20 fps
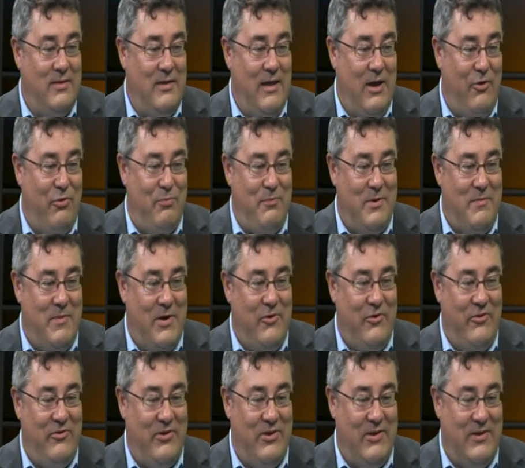health
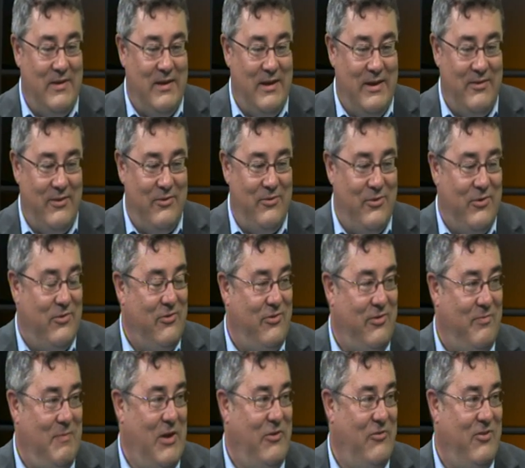promotion is a sort of
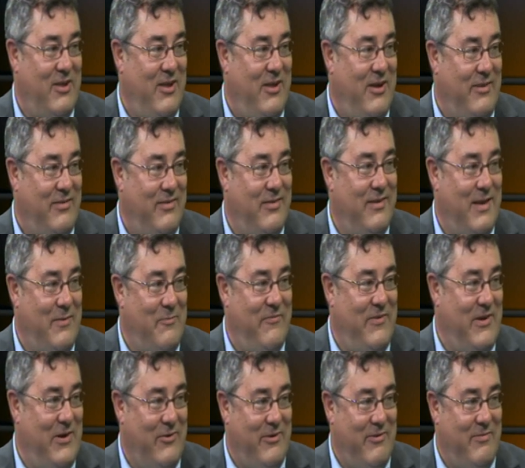specialised
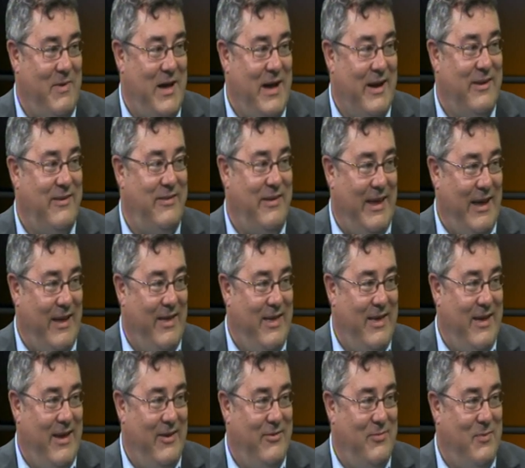subfield of marketing
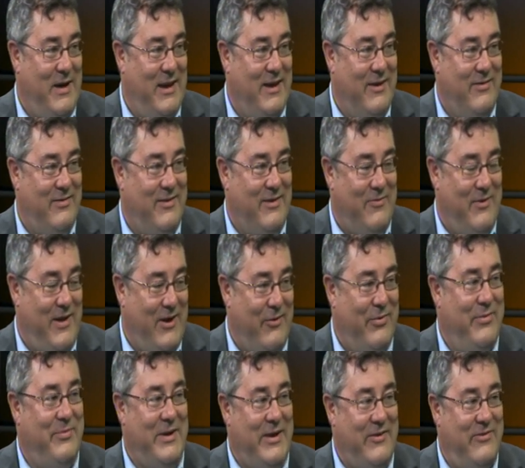as well as of
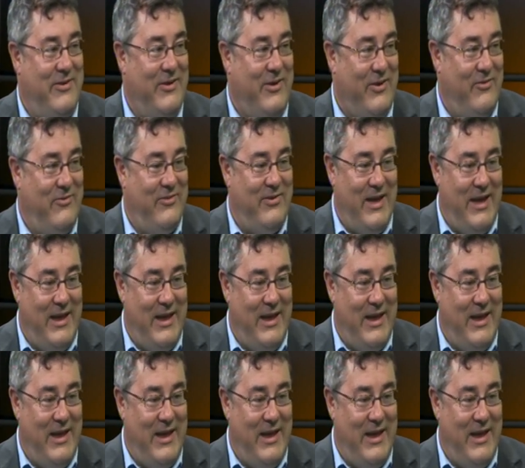health research.